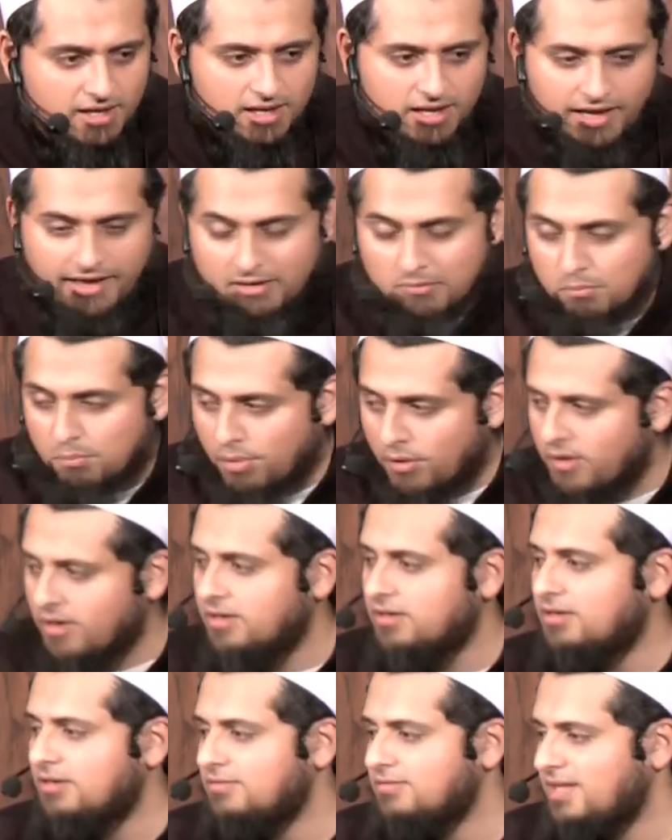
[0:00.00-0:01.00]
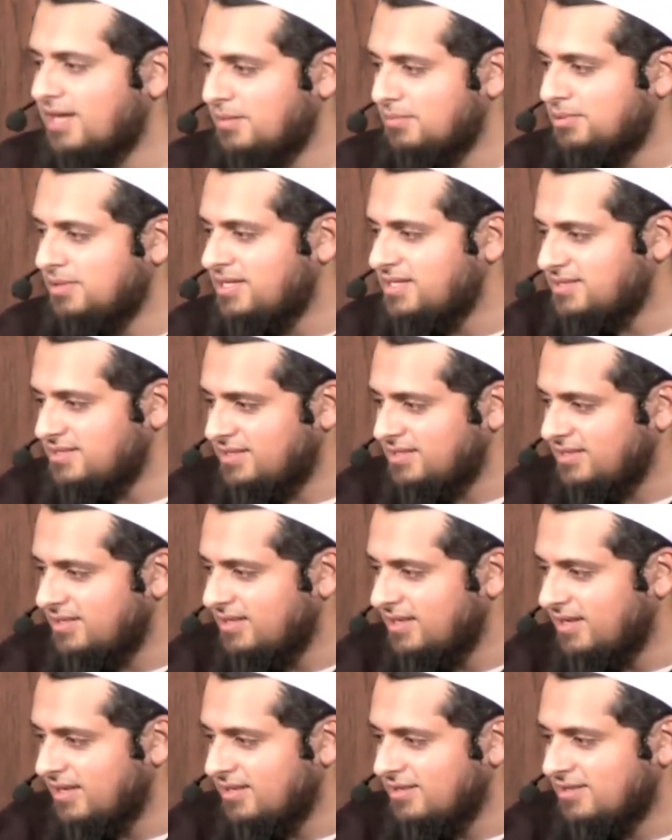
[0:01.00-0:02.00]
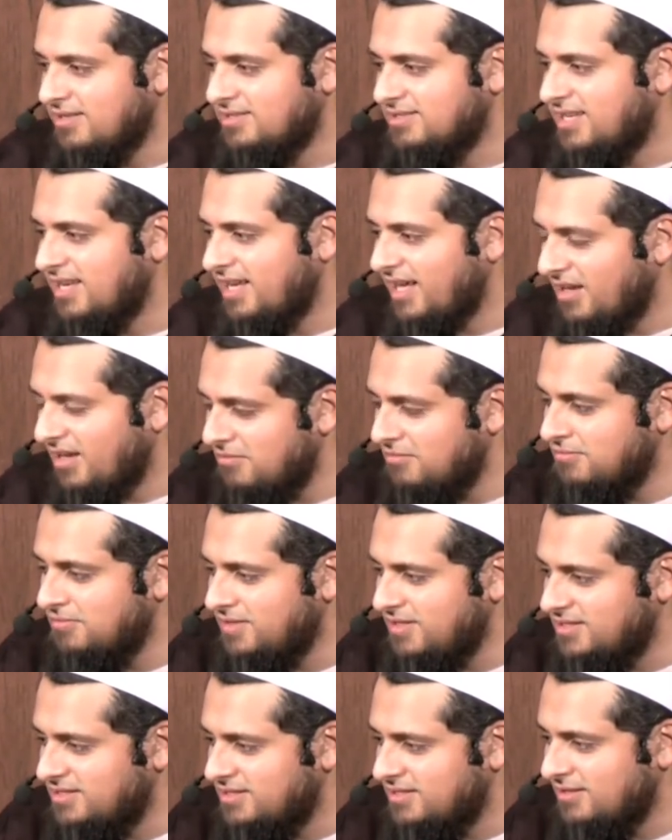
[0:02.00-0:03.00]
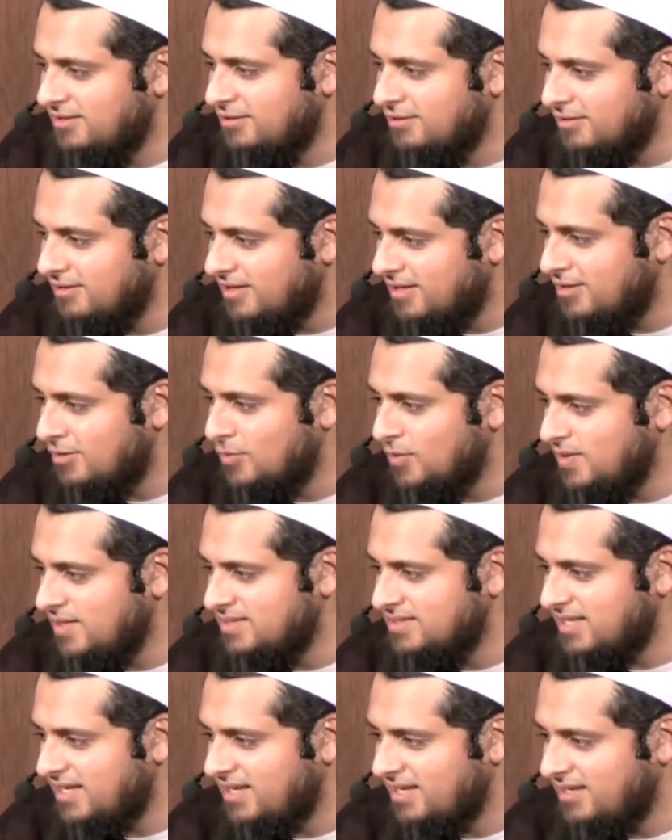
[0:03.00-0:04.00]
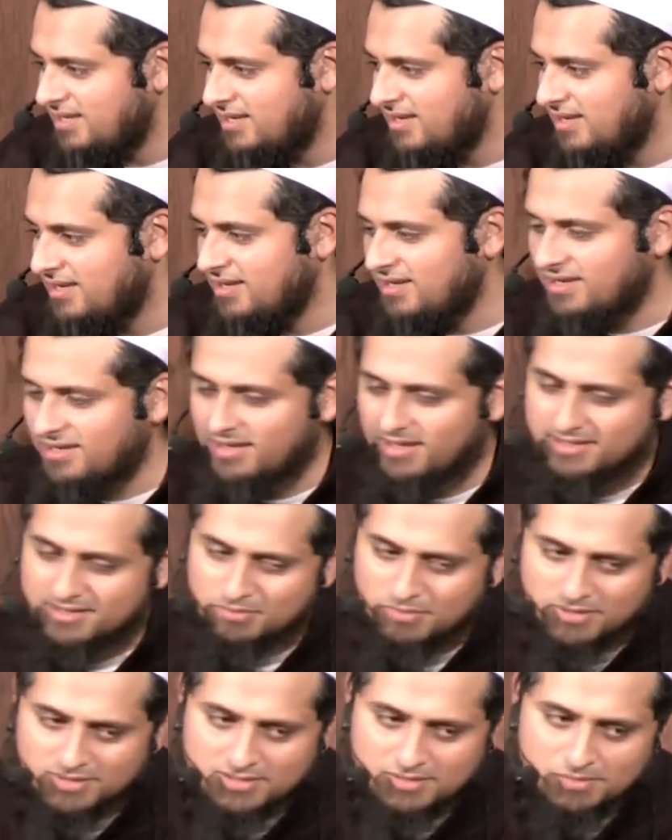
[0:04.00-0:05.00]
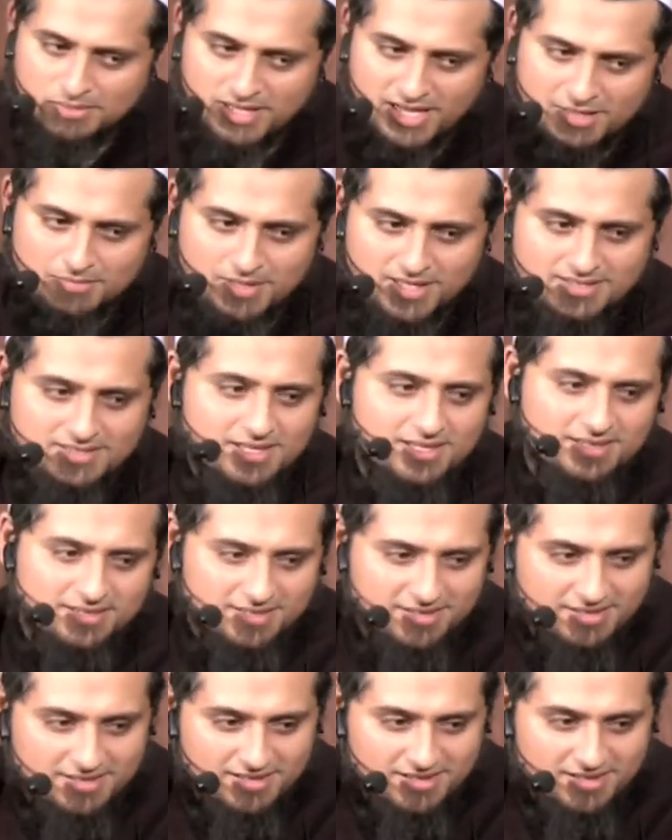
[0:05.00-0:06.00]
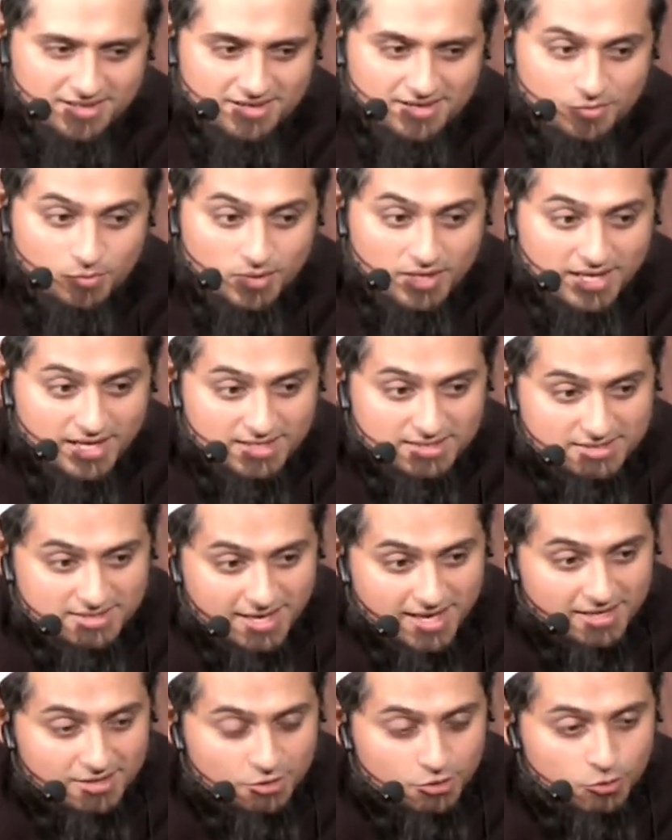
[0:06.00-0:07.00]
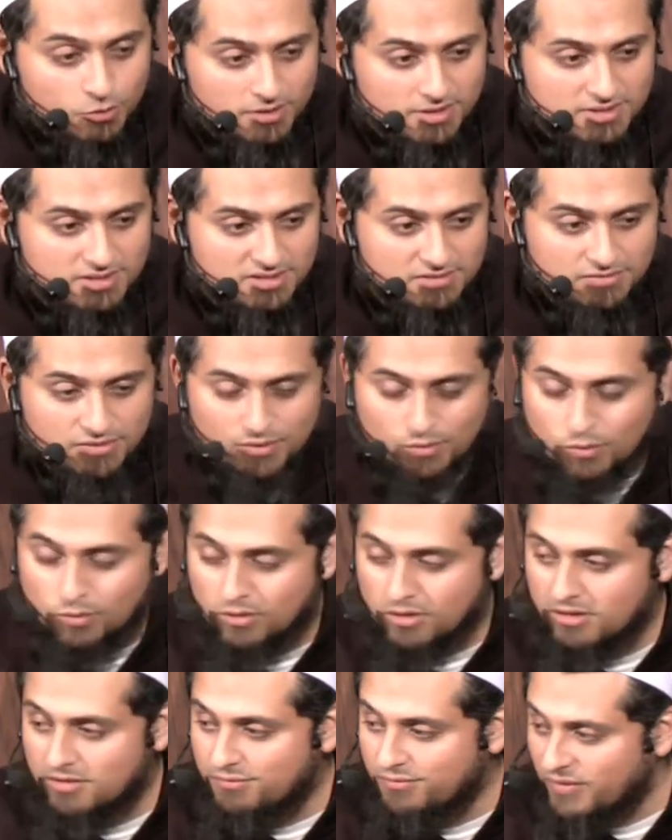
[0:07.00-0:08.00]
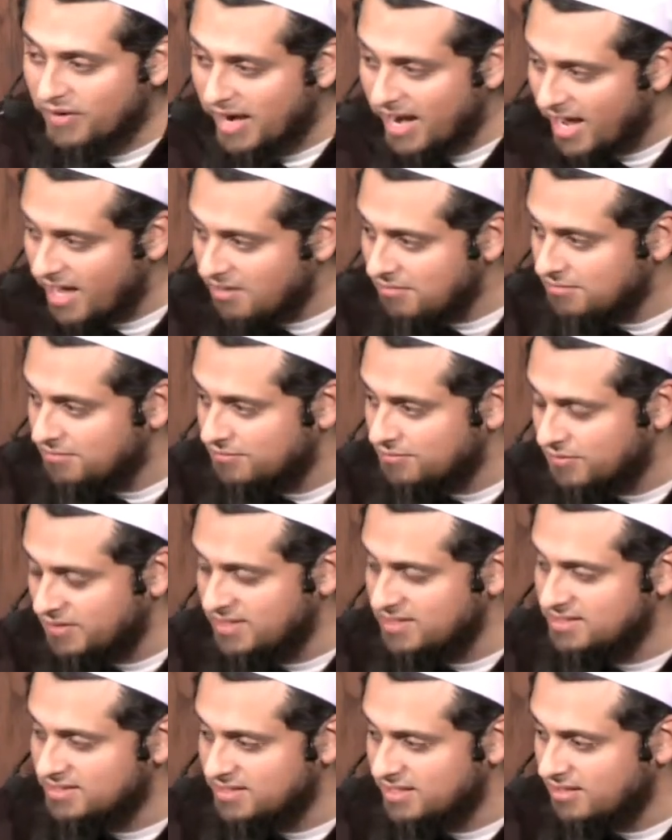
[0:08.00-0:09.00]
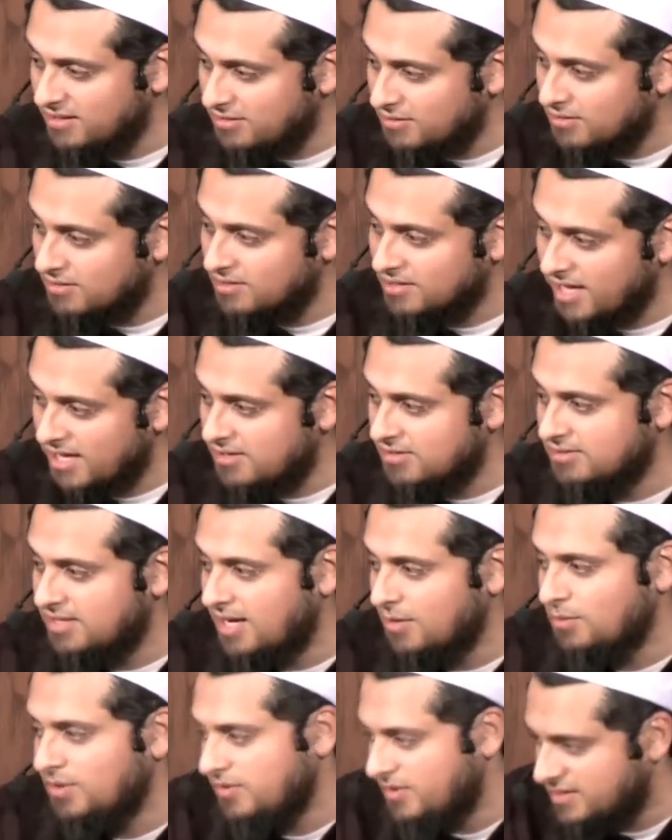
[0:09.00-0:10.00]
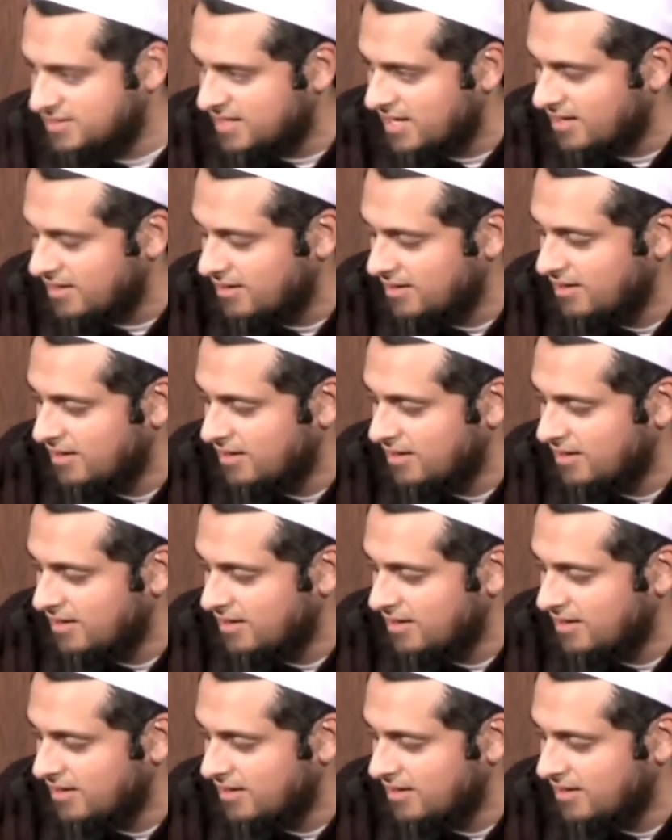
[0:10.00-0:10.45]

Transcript: And part of that blessing is that every single letter we recite, it's multiplied by 10. We get 10 units of reward for every single letter that we recite.